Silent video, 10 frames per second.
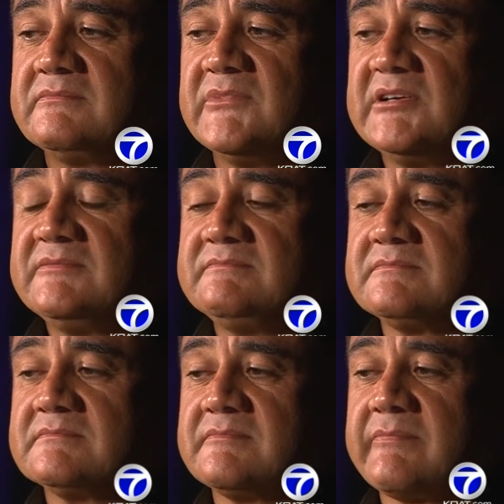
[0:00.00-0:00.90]
Well,
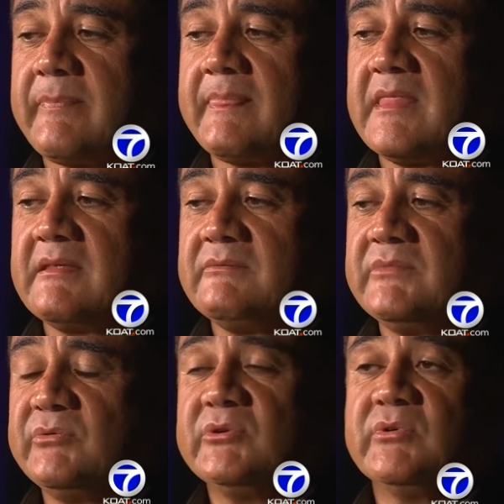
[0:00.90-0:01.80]

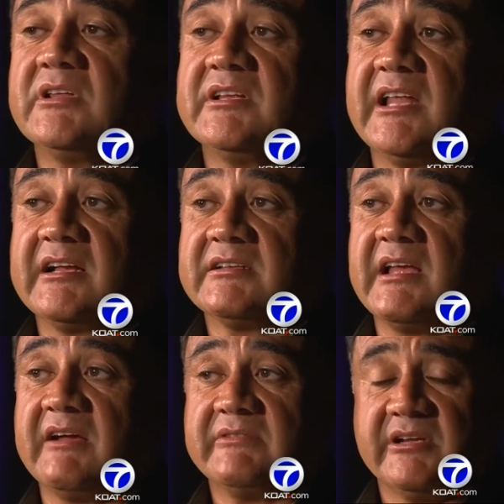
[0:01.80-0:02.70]
we would really like to
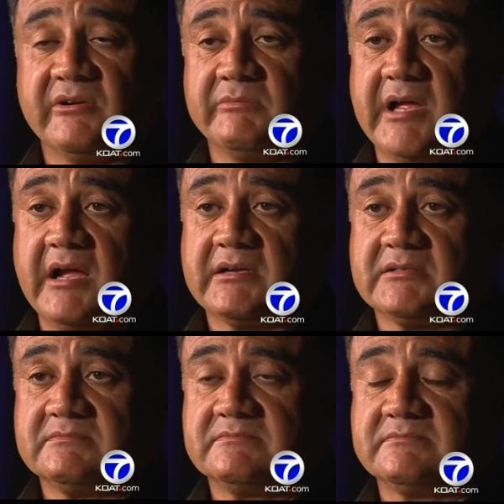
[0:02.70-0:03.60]
have Tera back.
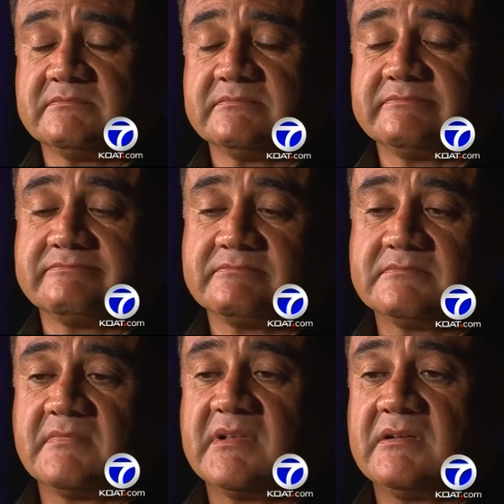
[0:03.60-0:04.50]

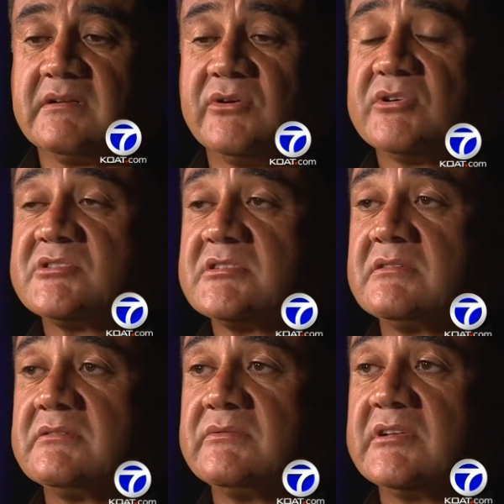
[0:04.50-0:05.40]
Of course,
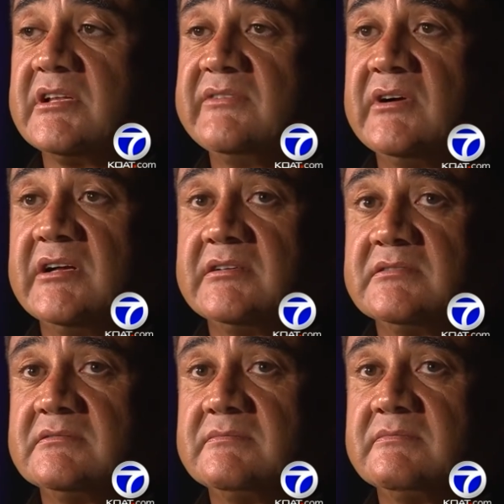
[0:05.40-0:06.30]
with Levi
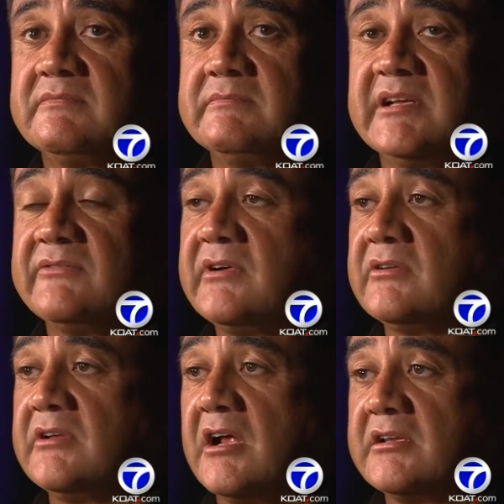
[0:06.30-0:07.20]
being
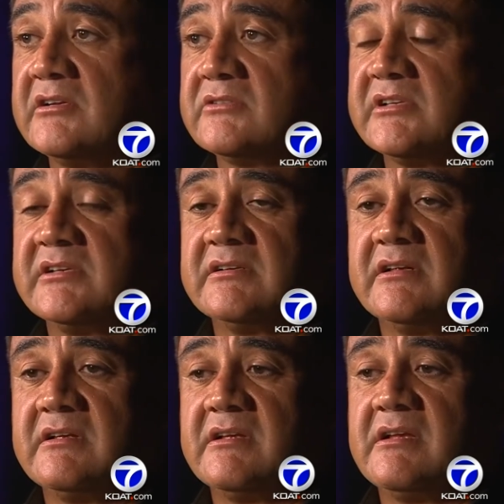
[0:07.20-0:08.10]
found not guilty,
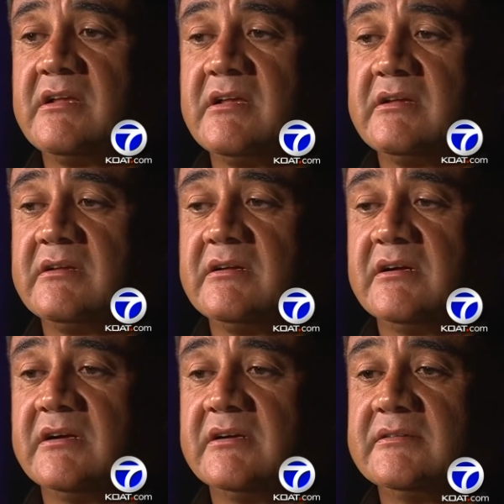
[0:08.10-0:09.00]

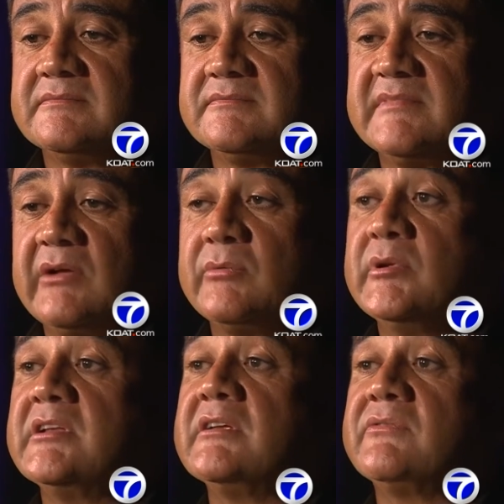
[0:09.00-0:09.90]
um, that would
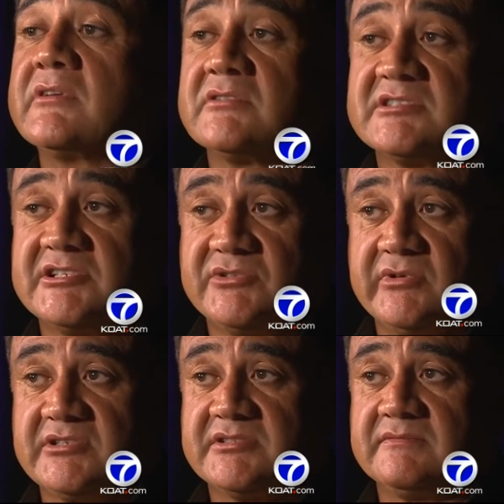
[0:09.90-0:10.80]
be a difficult
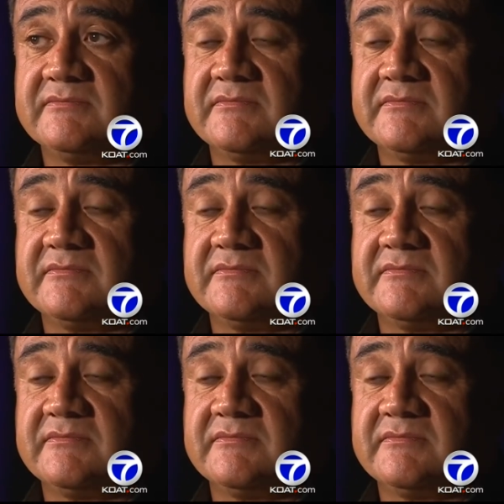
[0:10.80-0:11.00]
situation.